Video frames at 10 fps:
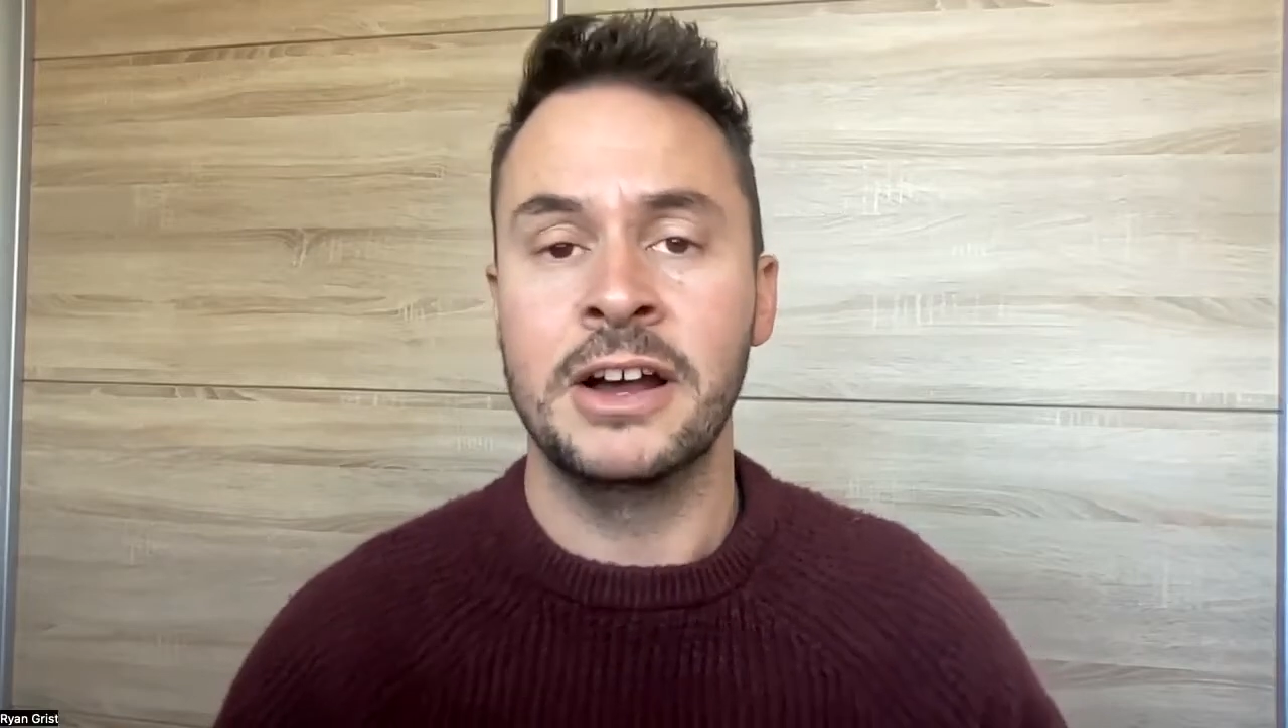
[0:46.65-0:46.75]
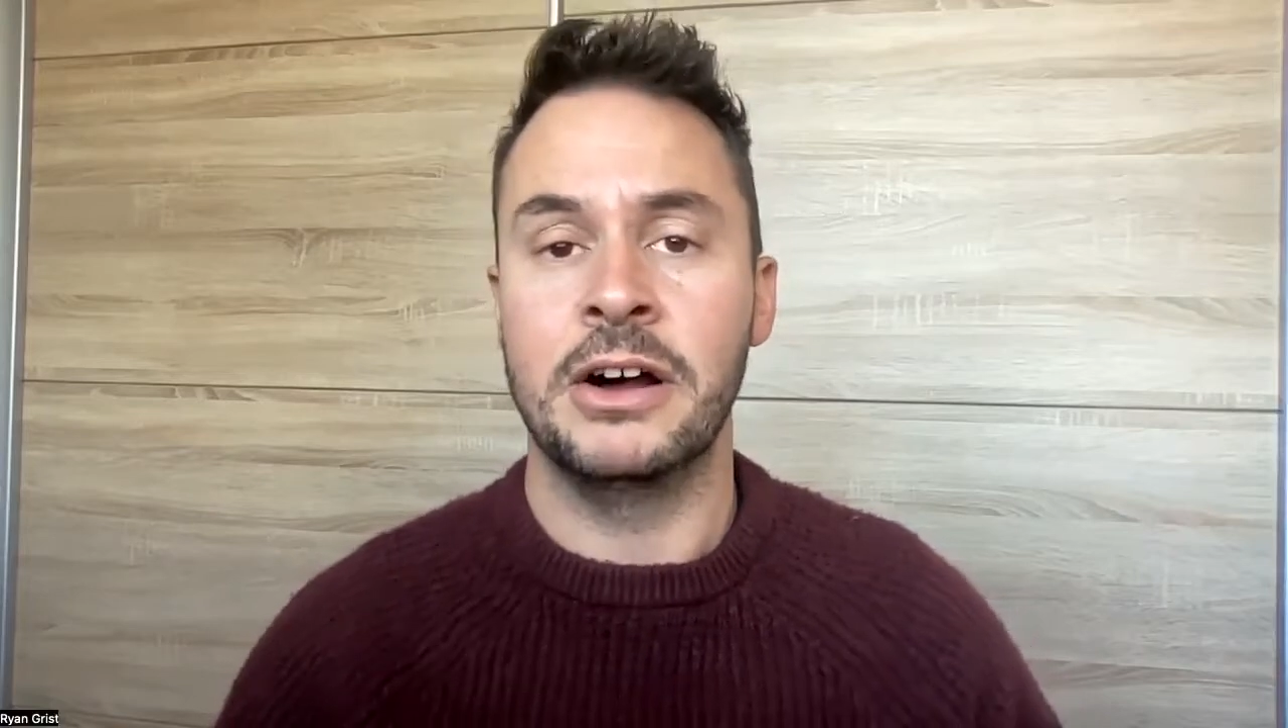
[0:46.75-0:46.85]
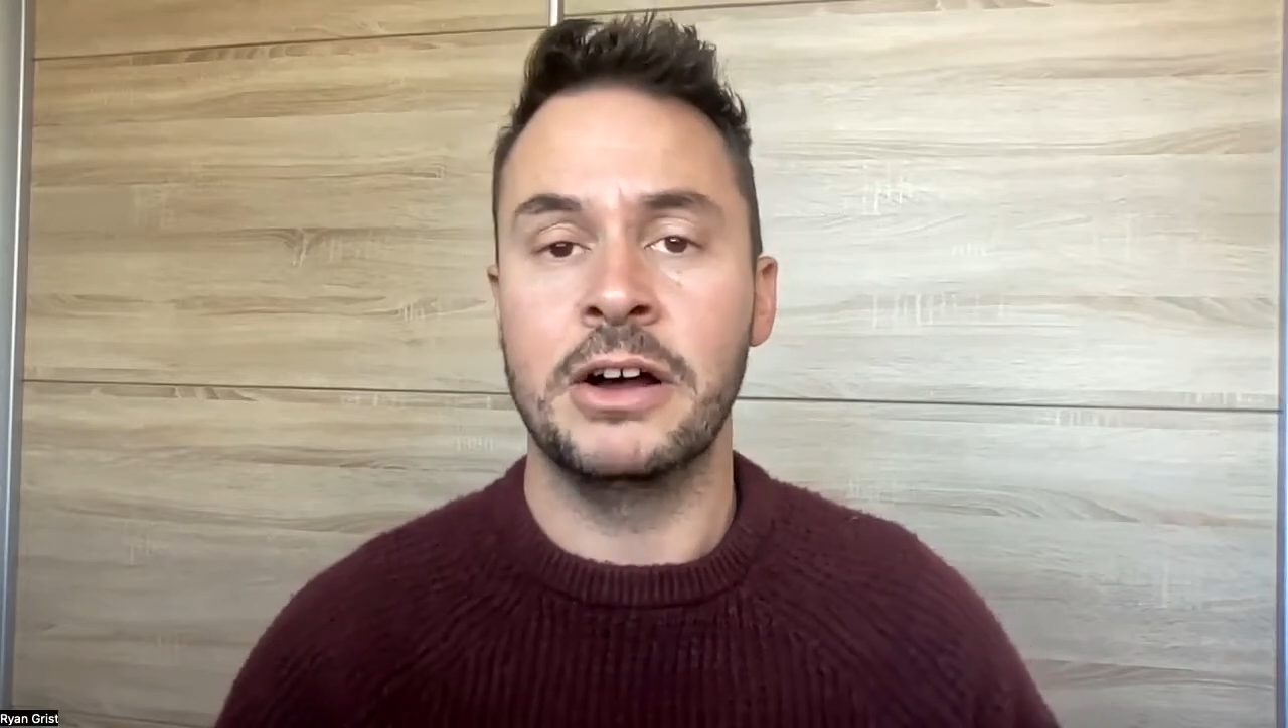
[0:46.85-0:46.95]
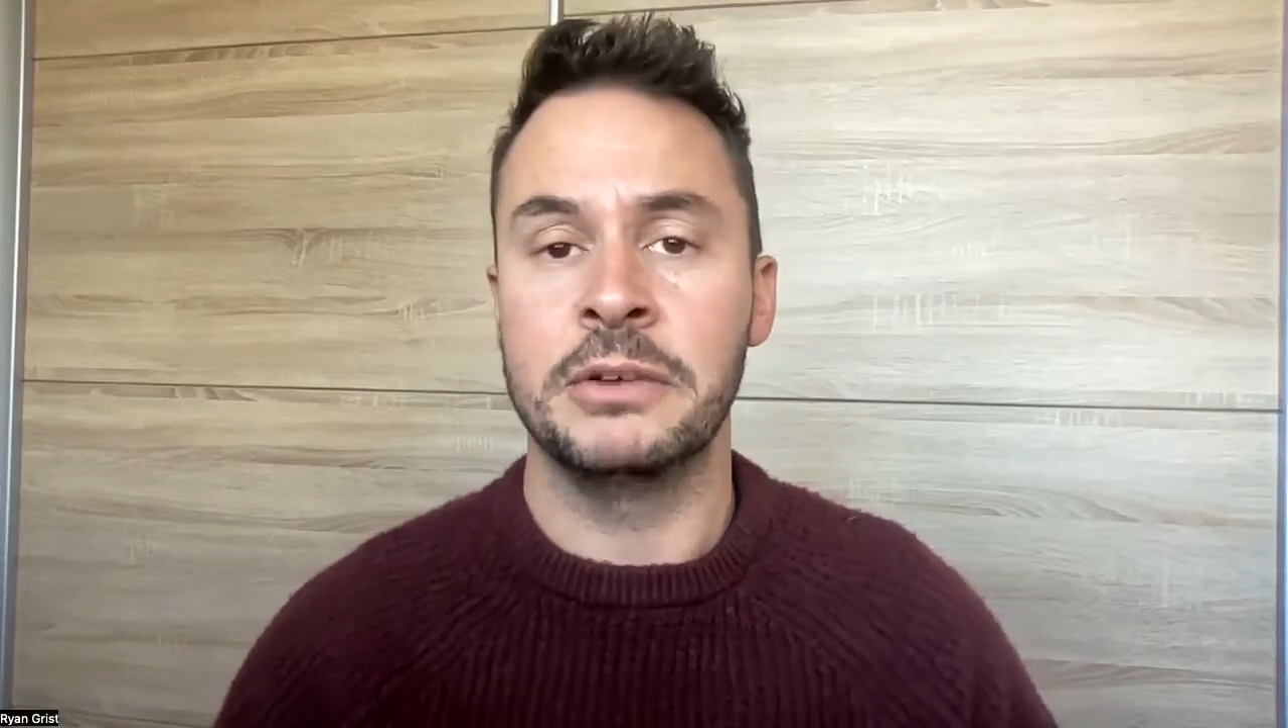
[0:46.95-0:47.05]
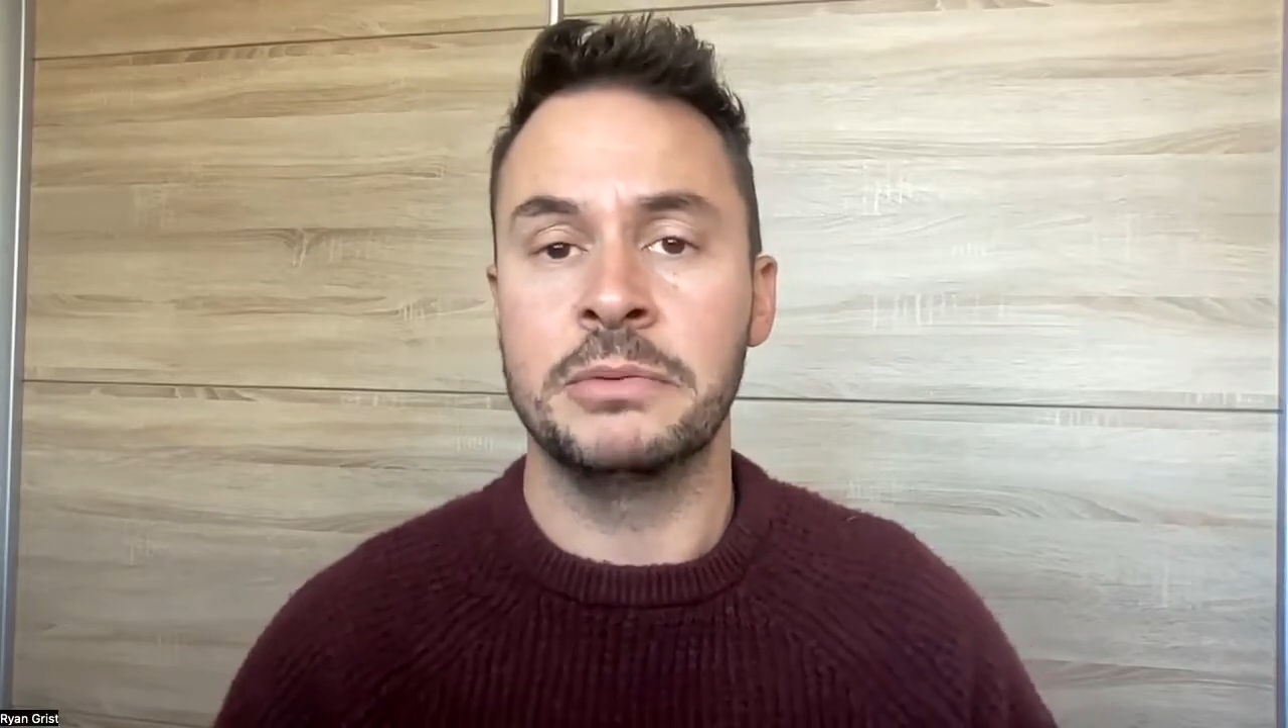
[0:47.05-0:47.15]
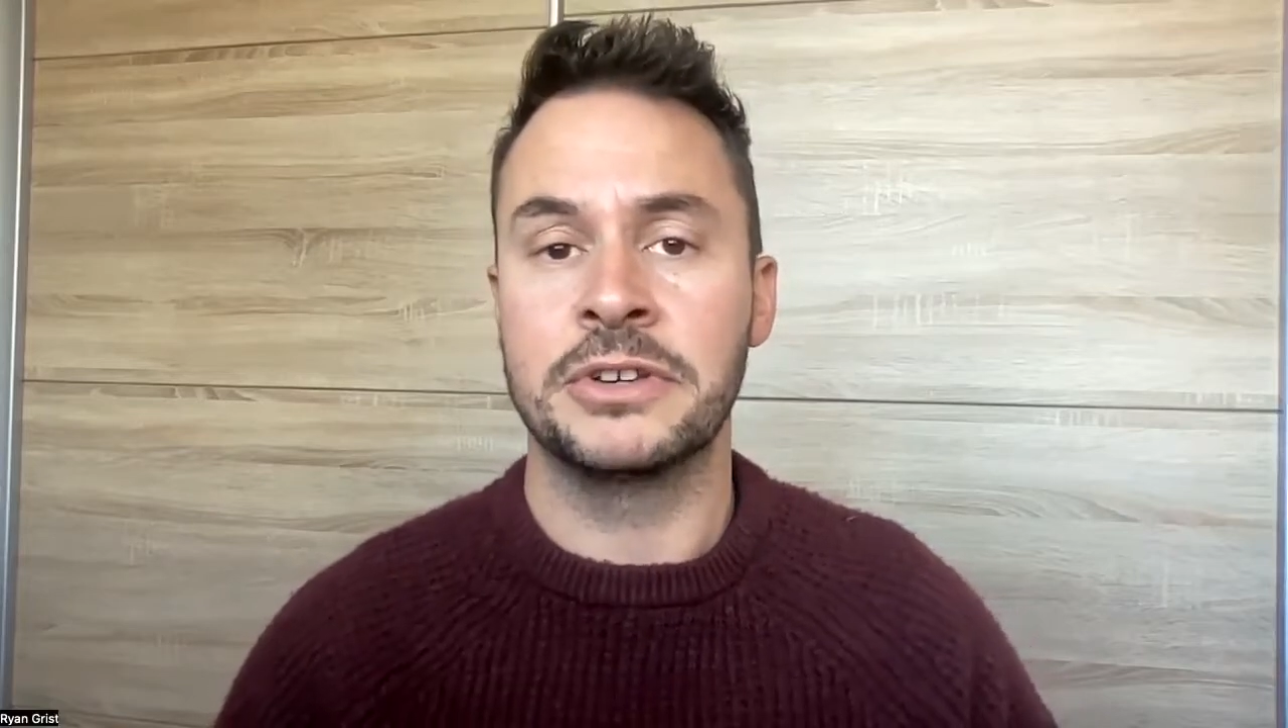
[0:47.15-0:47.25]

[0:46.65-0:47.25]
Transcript: I would